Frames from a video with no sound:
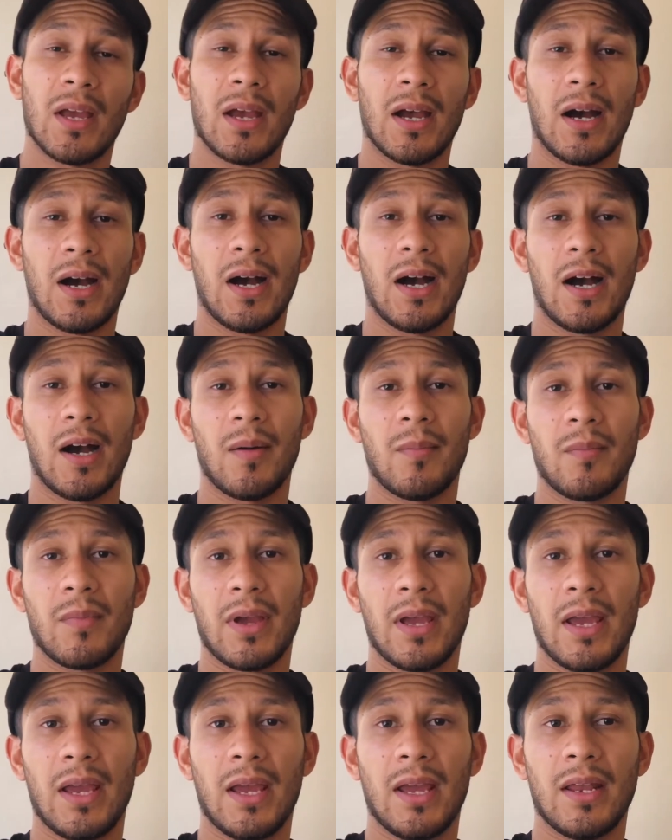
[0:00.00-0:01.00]

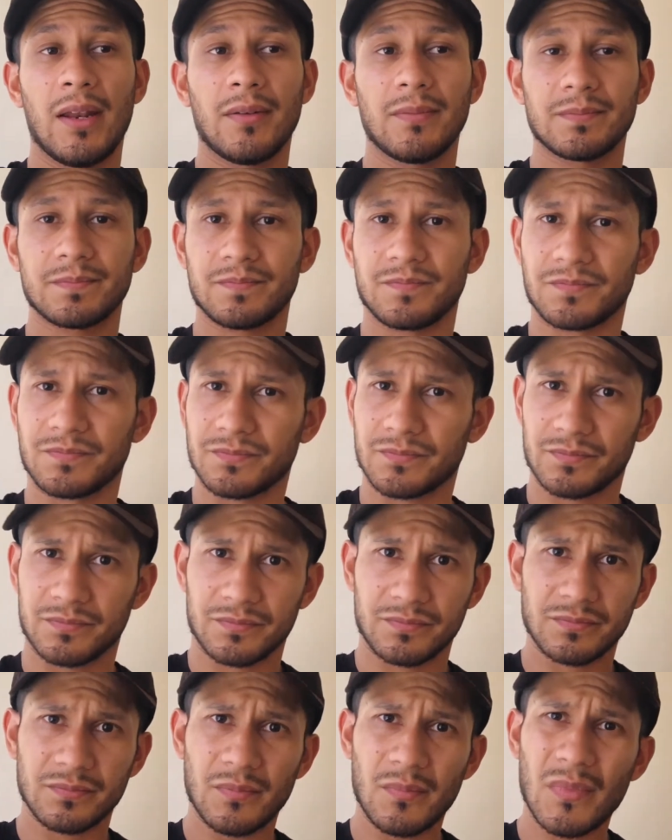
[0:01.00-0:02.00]
And
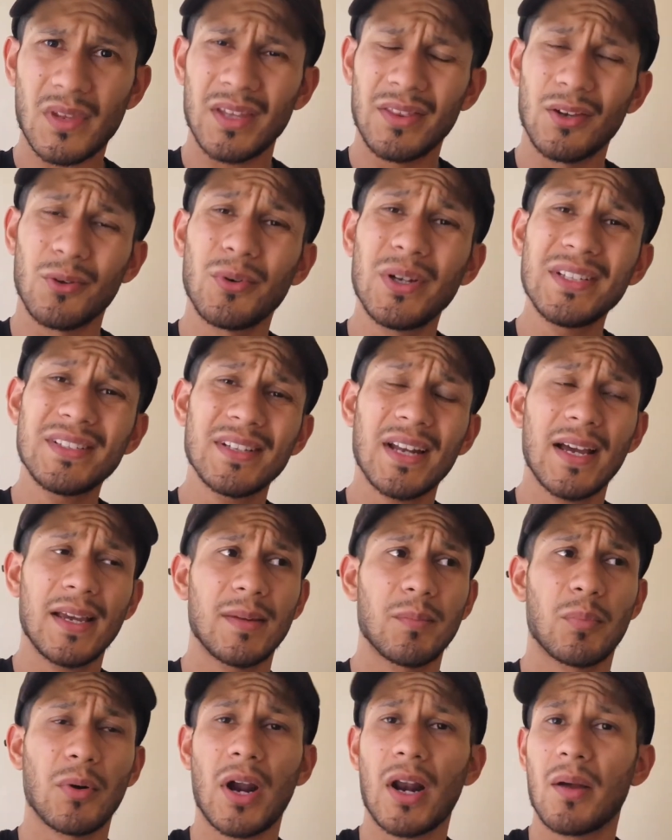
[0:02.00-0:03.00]
the reason I
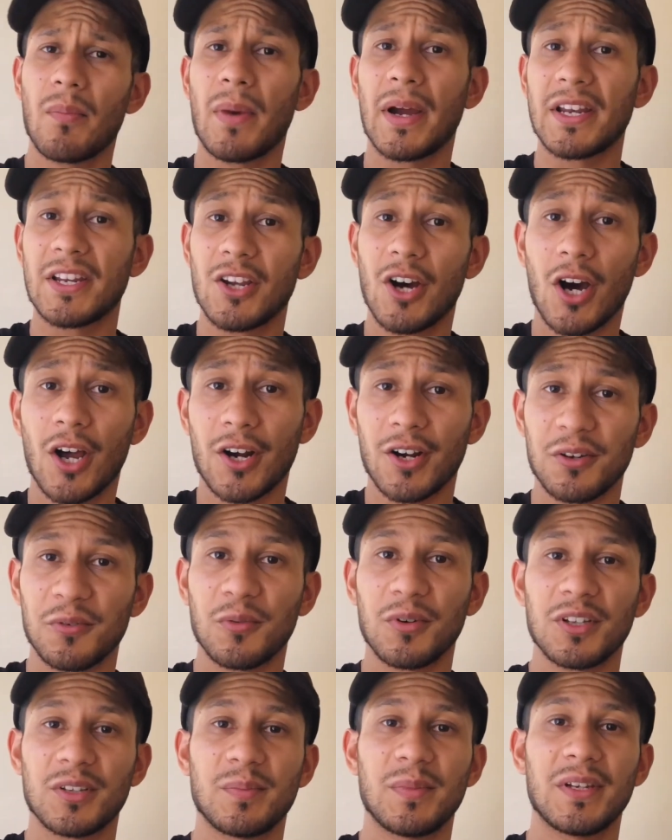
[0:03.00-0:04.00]
brought up my daughter
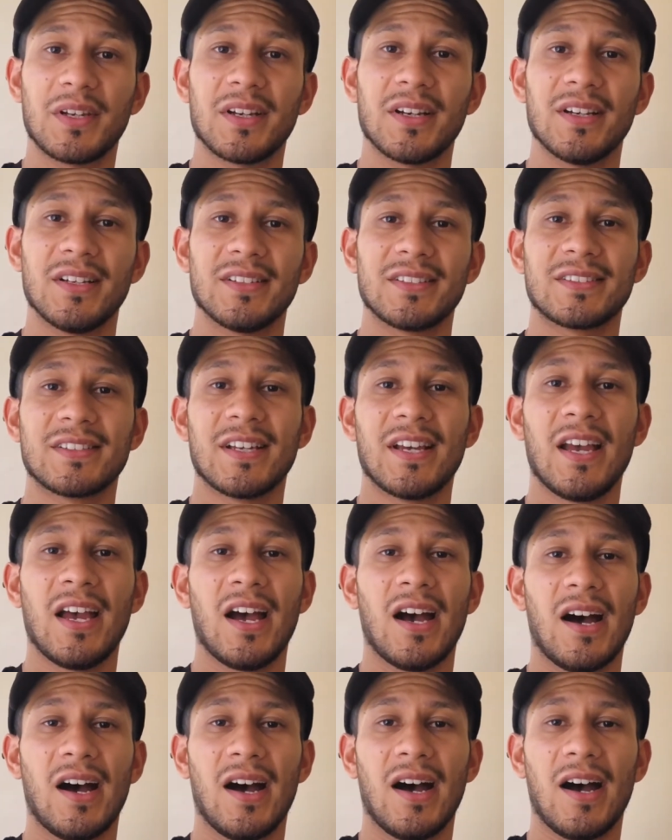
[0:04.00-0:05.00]
was because
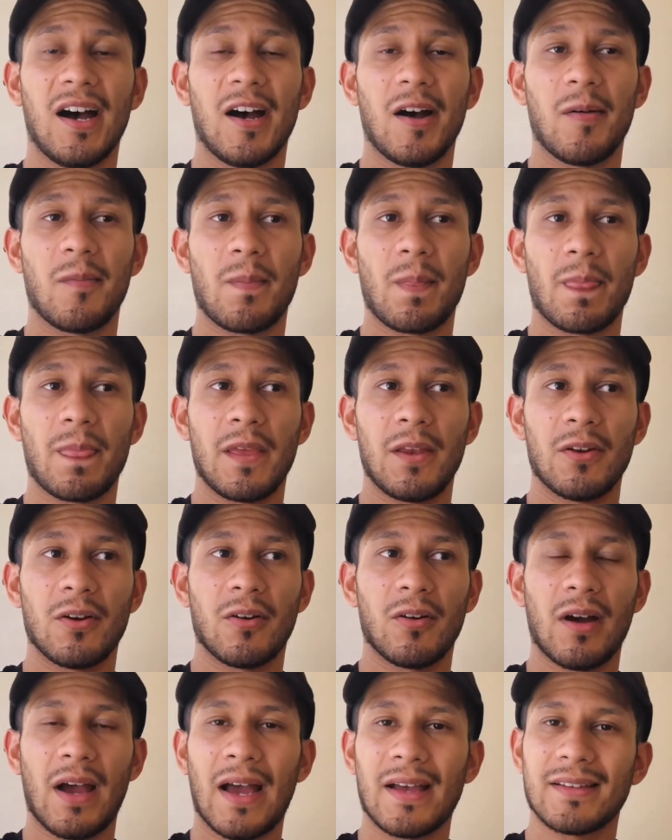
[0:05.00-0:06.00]

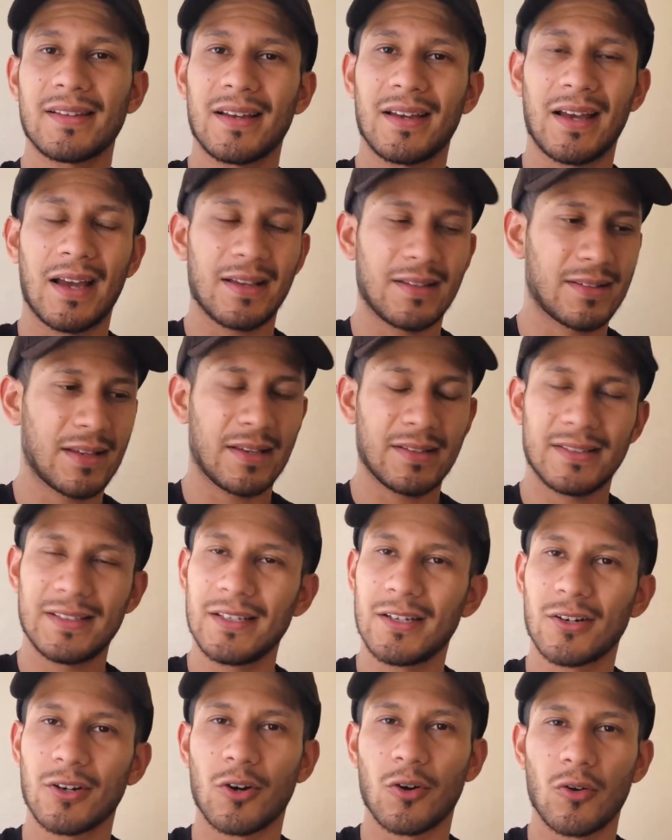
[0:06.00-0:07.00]
as I see
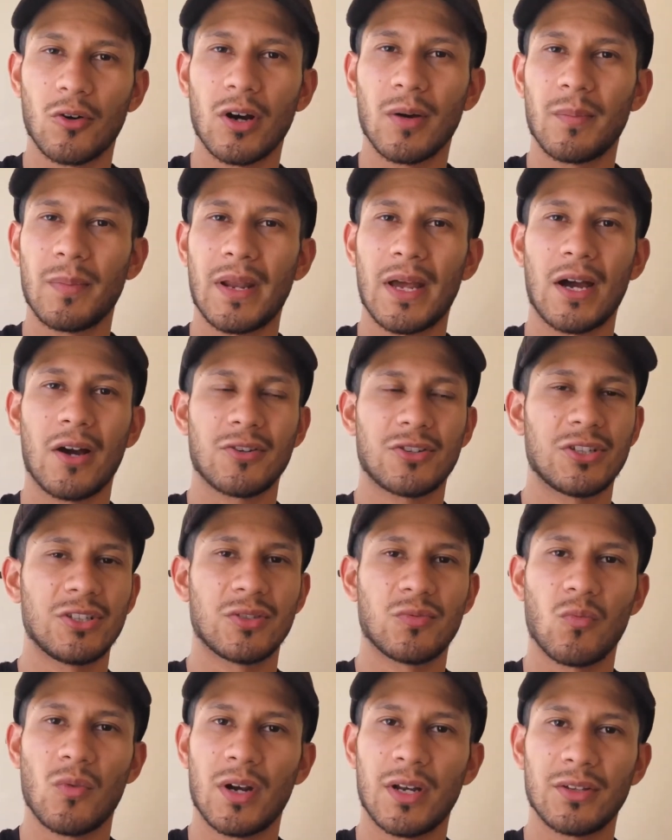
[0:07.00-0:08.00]
her grow up now,
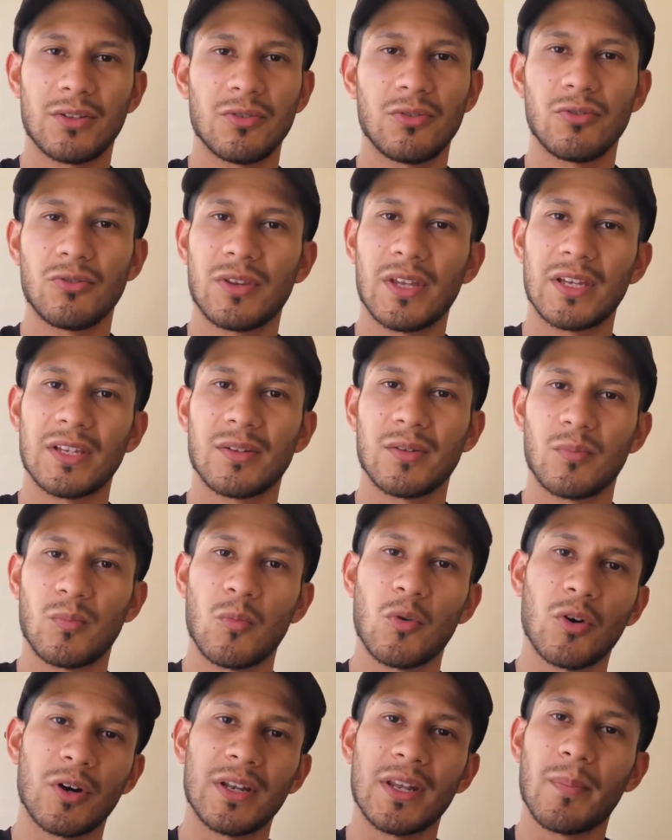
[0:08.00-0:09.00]
she's wanting to do things
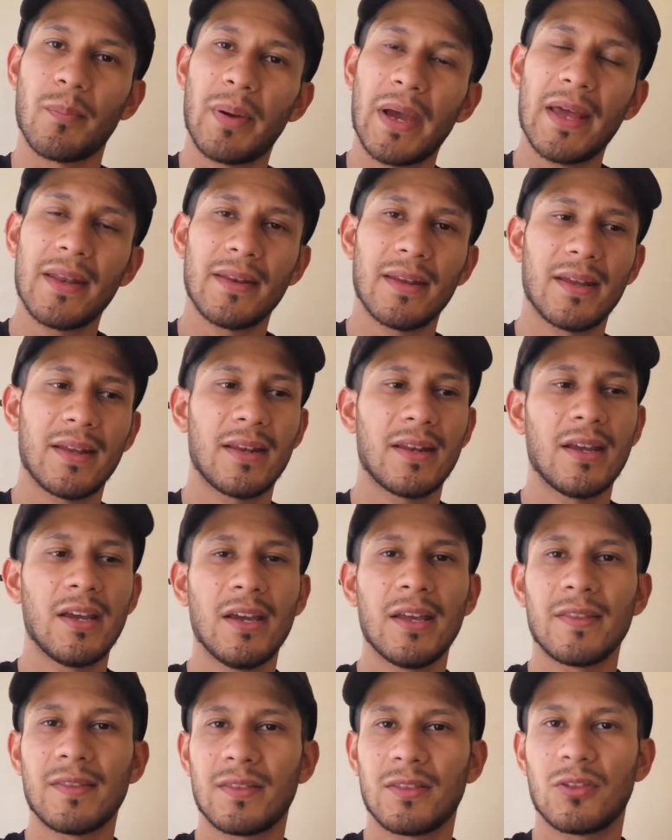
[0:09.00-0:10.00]
more independent,
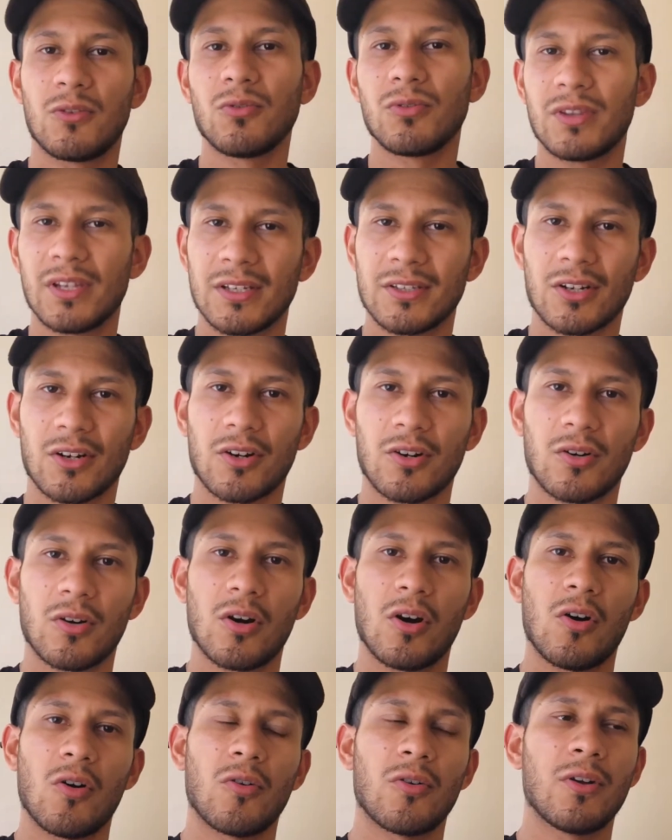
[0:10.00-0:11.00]
do things on her
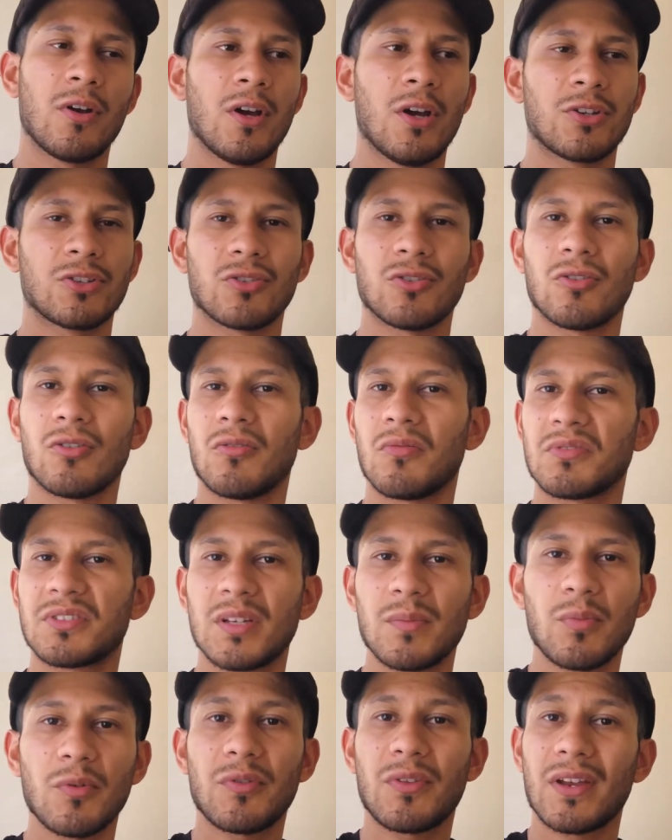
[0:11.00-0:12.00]
own. So
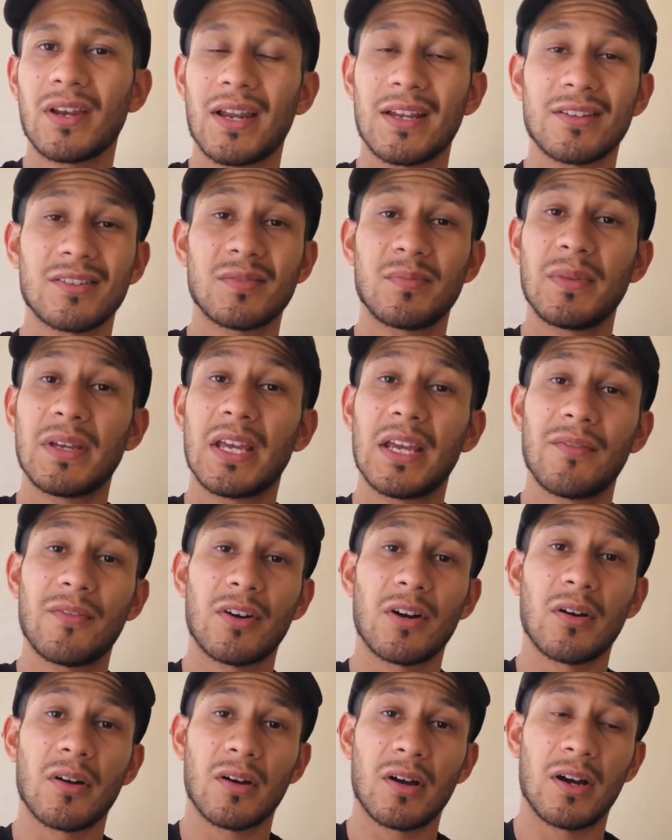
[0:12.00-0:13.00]
simple thing like just me giving
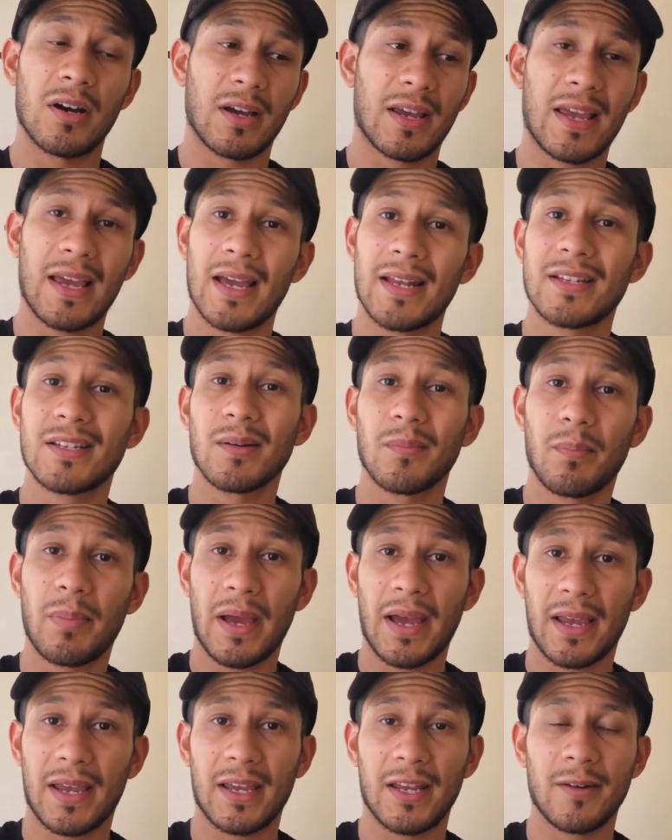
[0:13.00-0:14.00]
her a ketchup
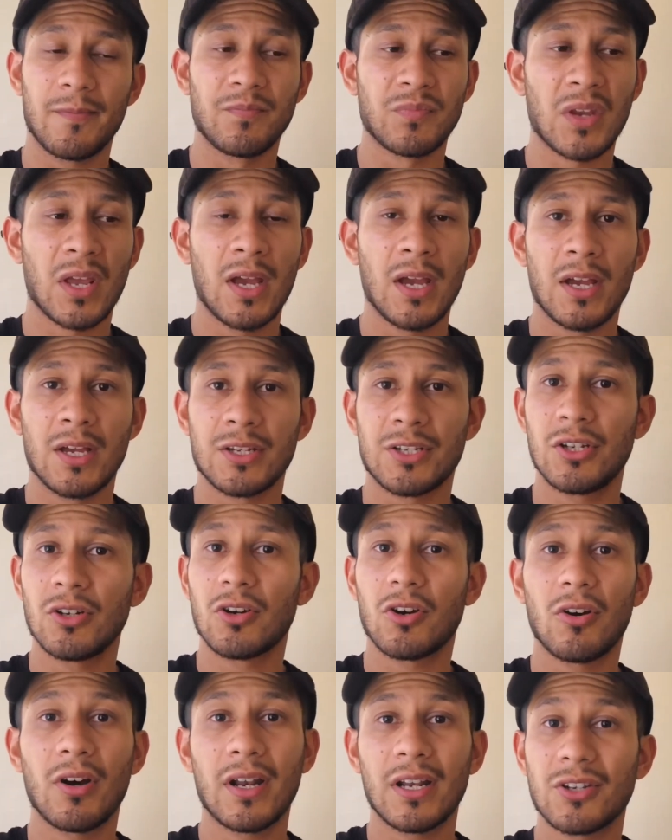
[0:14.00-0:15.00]
packet, she'll
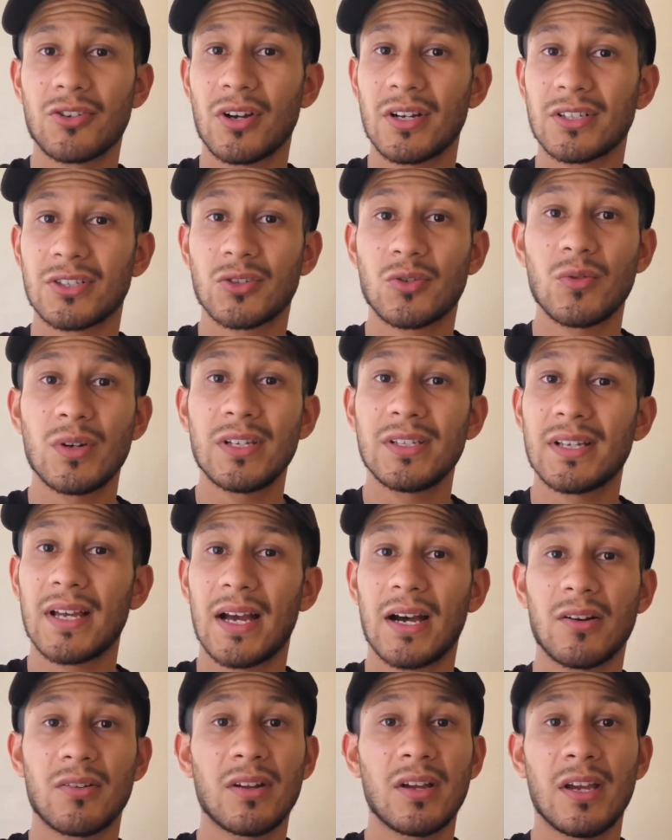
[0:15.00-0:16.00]
go ahead and try to squeeze
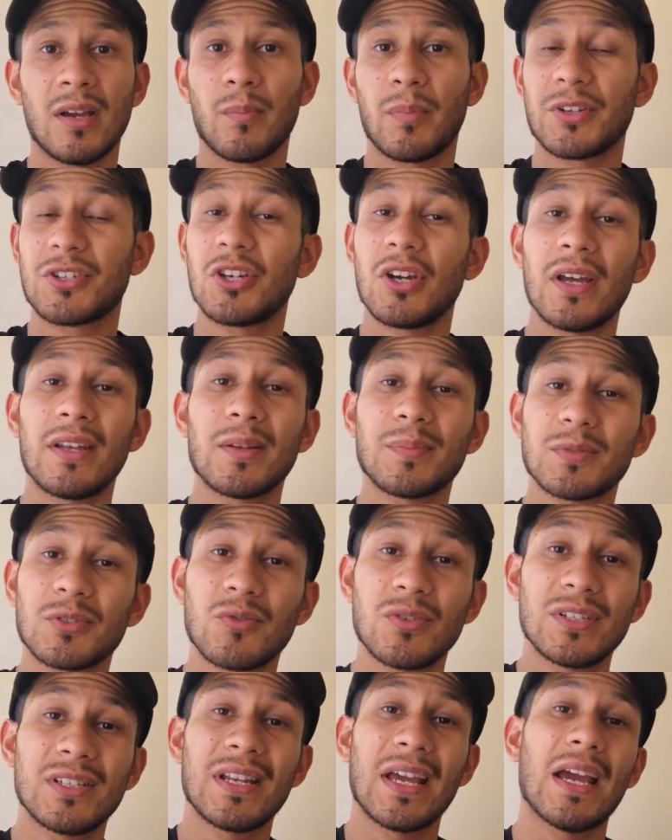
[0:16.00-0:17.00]
out, but she'll end up
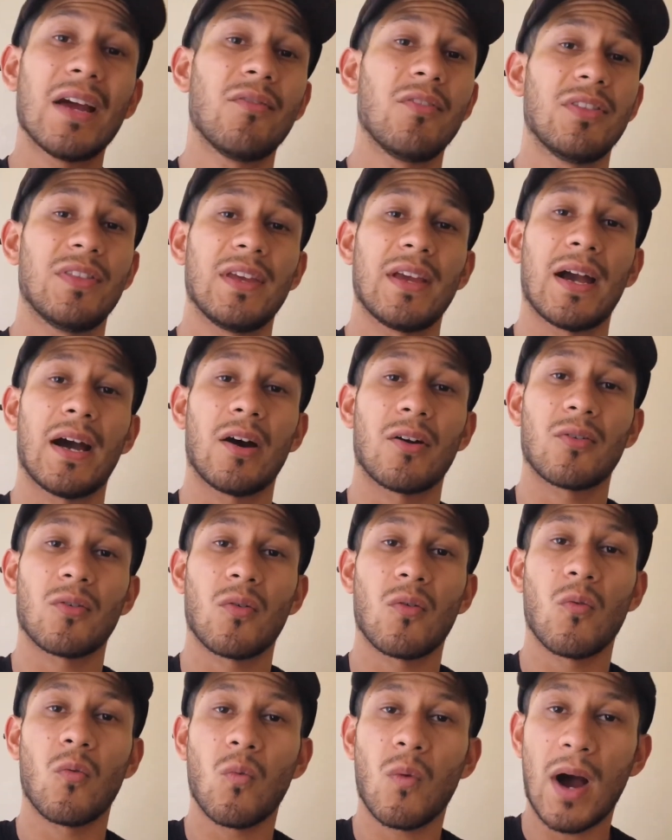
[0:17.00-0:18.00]
squeezing everything out.
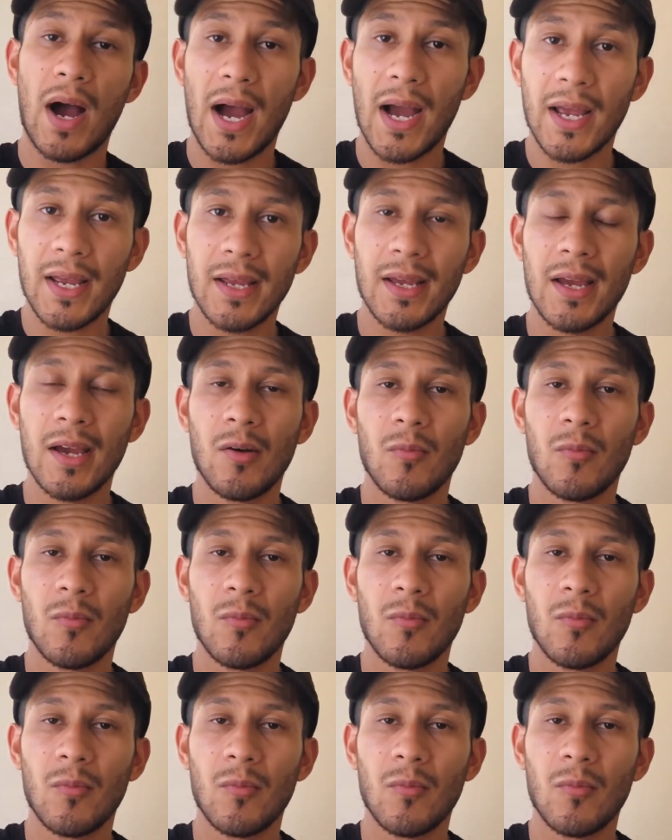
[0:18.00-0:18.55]
Why?